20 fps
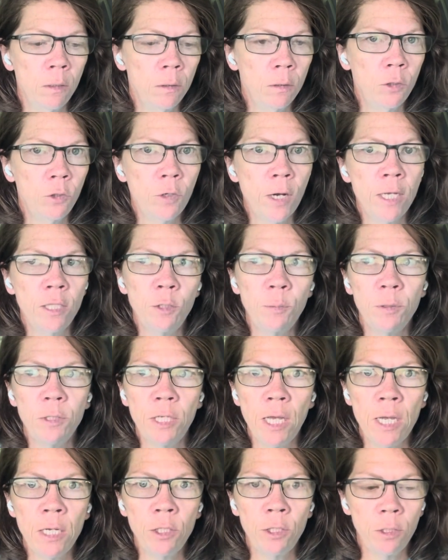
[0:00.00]

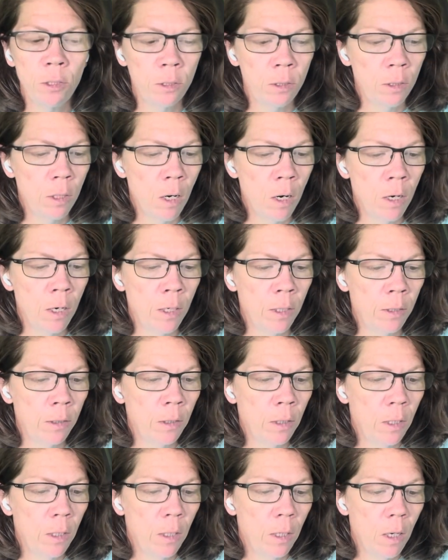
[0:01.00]
transportation, our
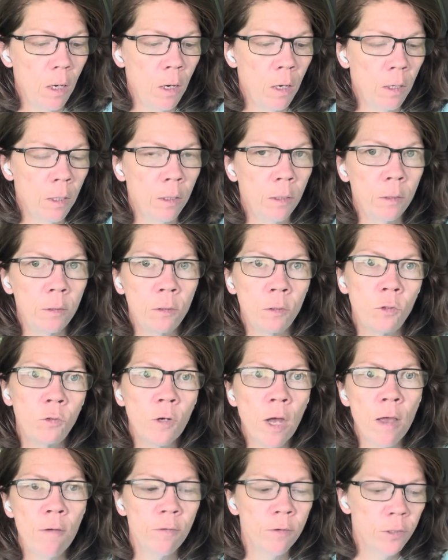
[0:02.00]

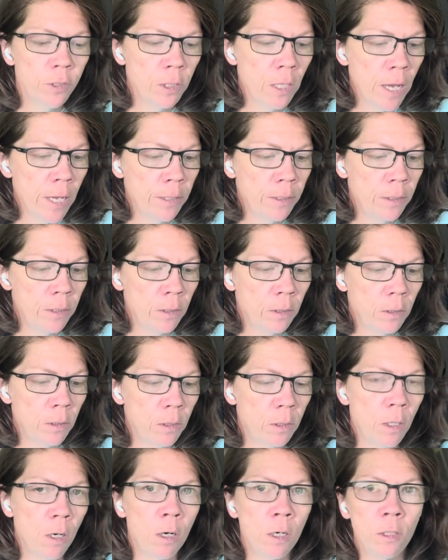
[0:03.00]
driver's
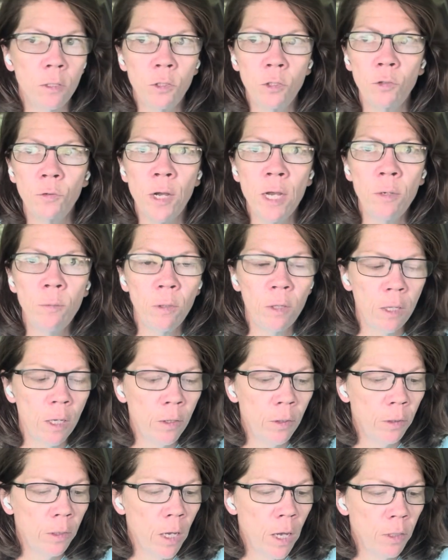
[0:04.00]
license, our trade with
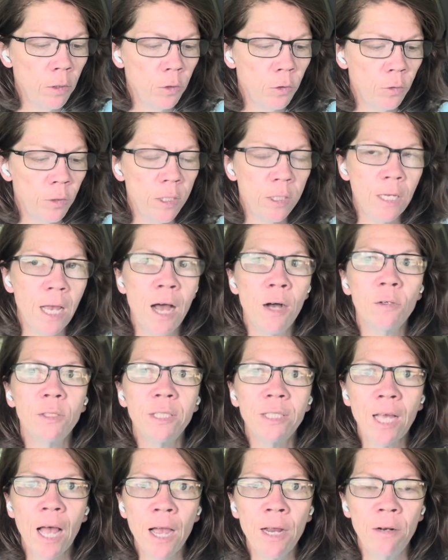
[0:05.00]
other countries
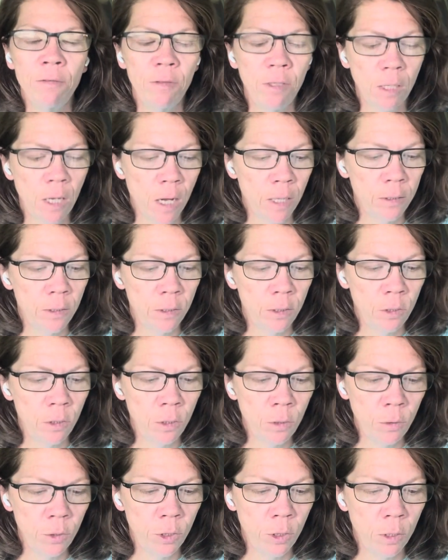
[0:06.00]
outside of the
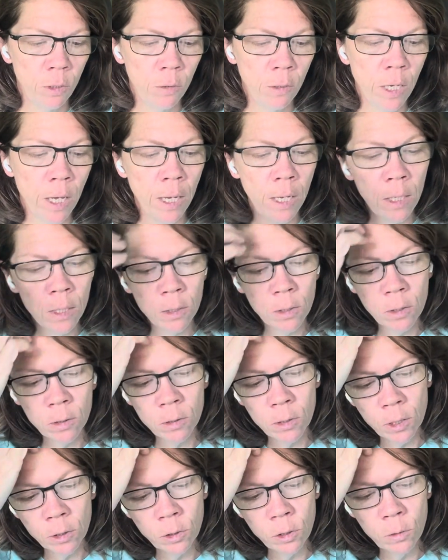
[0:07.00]
Constitution. Okay,
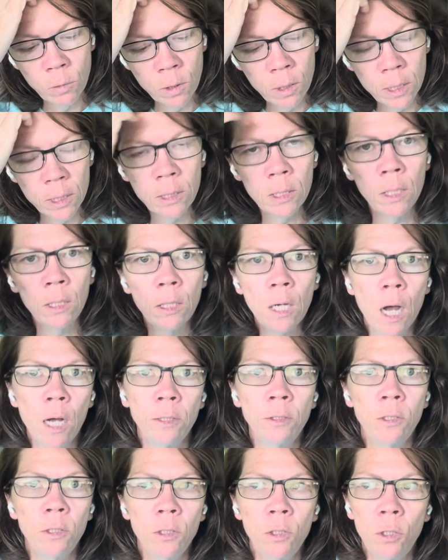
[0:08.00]
they're doing this
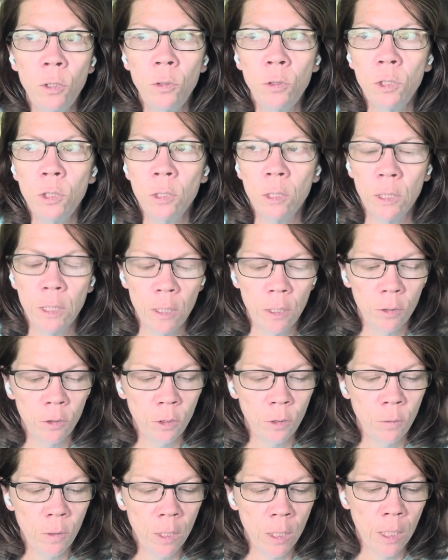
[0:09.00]
unconstitutionally. They're
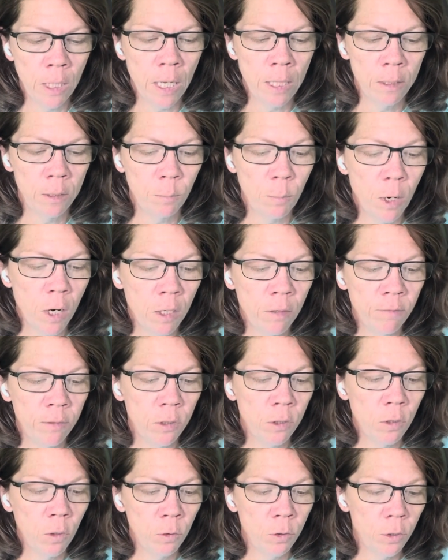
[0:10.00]
doing it as part of a
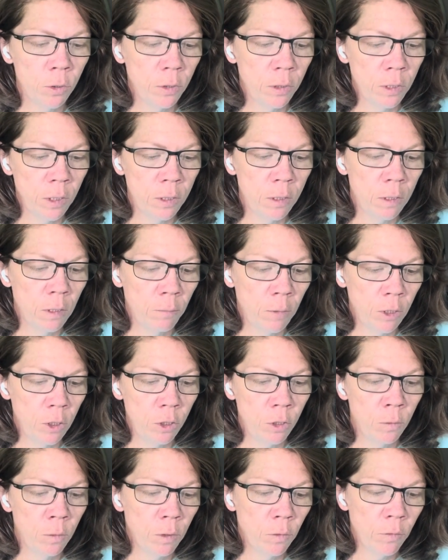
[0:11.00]
social system that
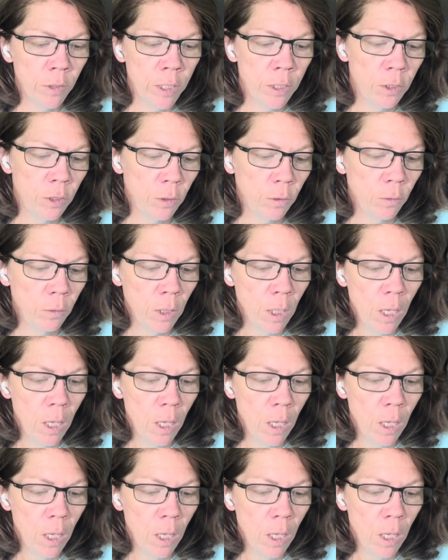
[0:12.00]
you agree to.